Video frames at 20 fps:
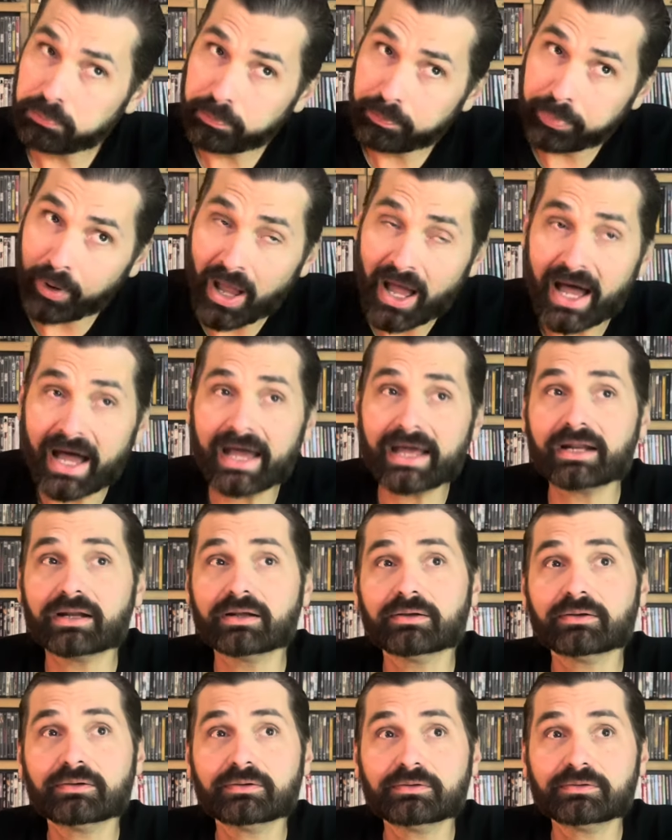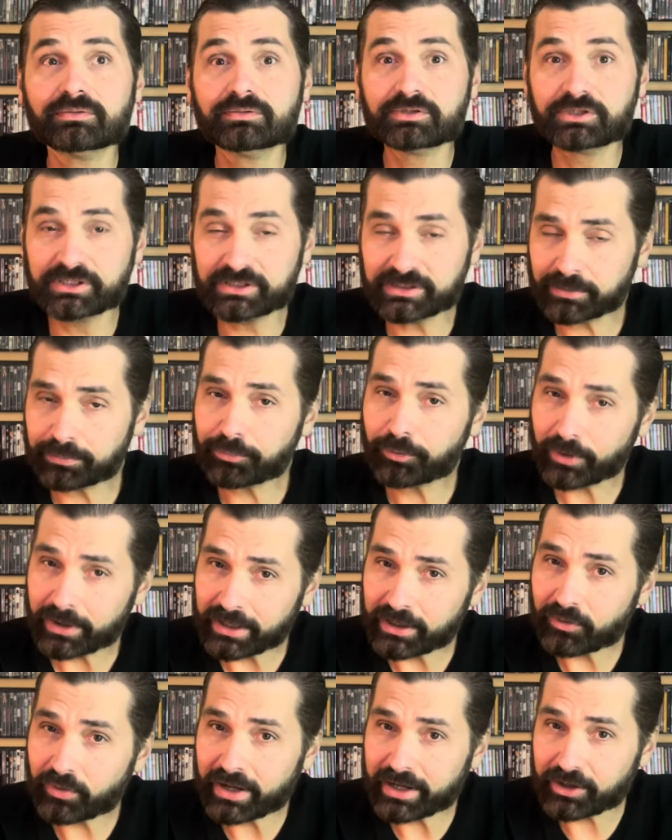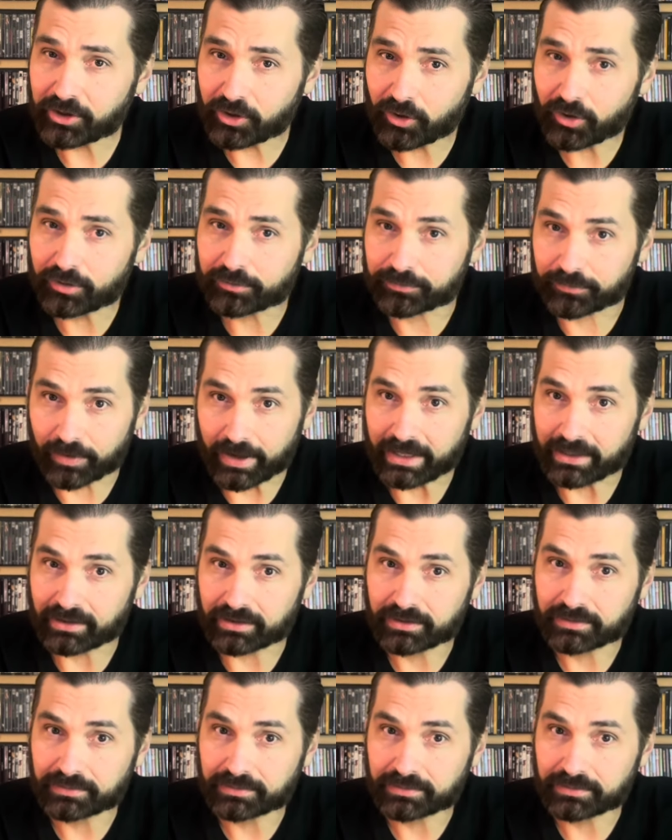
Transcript: But she's a pretty great girlfriend.